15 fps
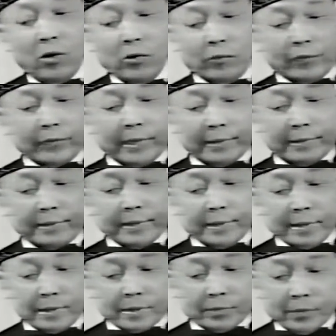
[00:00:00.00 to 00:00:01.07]
all
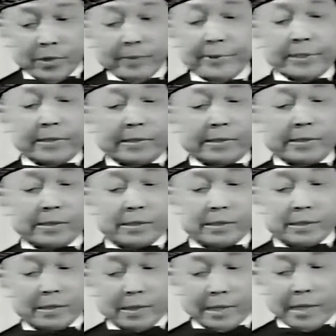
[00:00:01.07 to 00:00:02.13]
that the prominent,
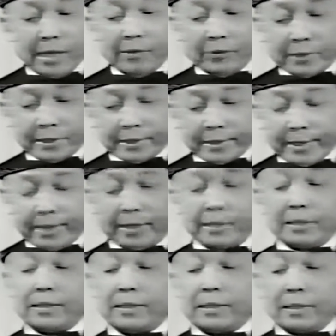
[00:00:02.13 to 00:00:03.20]
uh, I would
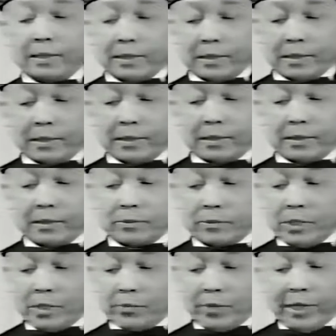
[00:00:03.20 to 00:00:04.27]
say,
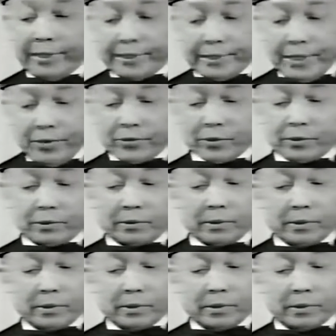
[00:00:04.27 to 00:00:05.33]
uh,
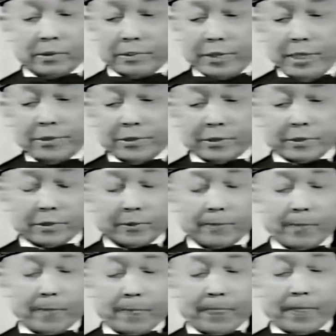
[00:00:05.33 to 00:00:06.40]
politicians,
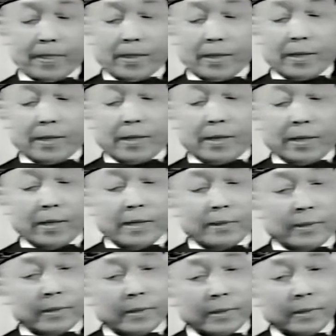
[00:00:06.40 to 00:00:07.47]
teachers,
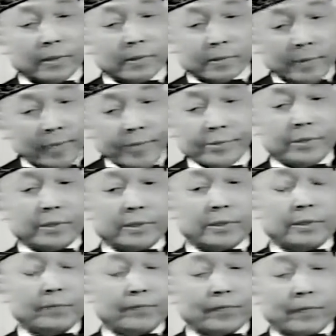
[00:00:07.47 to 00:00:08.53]
and uh,
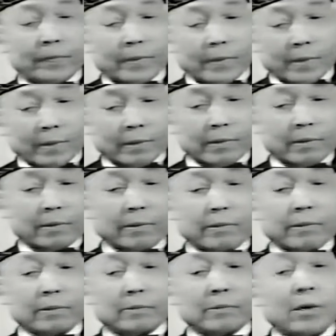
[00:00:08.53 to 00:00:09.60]
clergies,
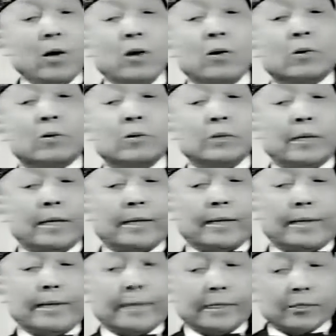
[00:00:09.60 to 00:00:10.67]
all
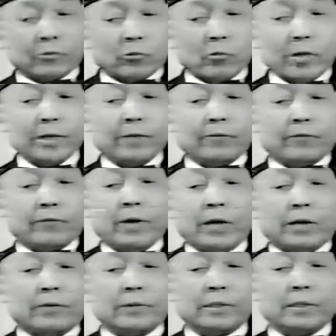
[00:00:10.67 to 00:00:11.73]
has worked
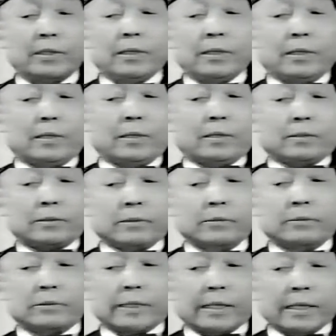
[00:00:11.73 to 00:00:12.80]
forward
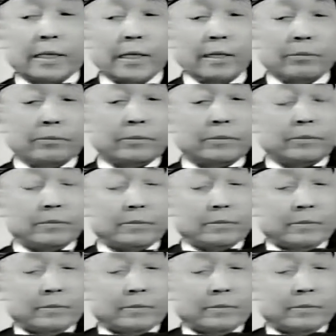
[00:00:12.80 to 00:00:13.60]
to the help